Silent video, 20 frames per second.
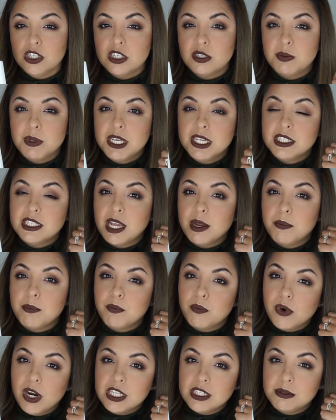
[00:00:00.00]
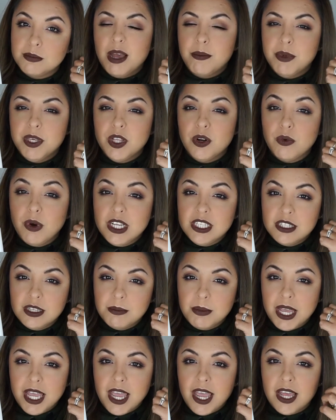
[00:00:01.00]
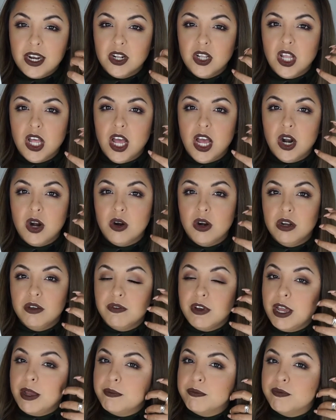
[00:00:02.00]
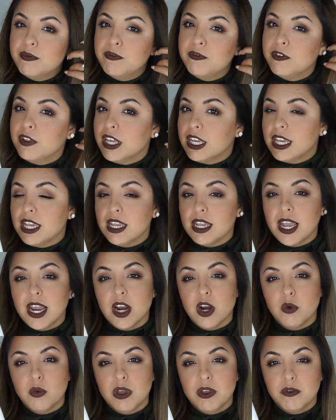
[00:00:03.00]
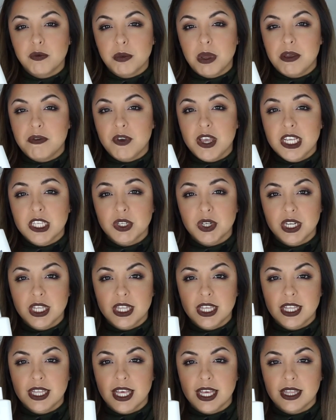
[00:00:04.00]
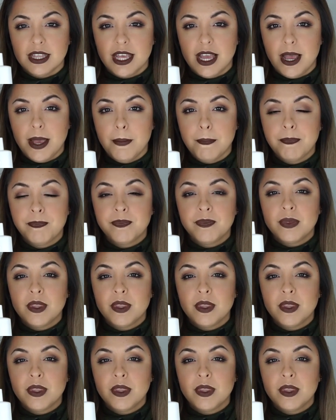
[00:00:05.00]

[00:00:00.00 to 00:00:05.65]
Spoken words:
just because I'm either resting my hand a lot or if I'm flicking hair away from my face or anything like that.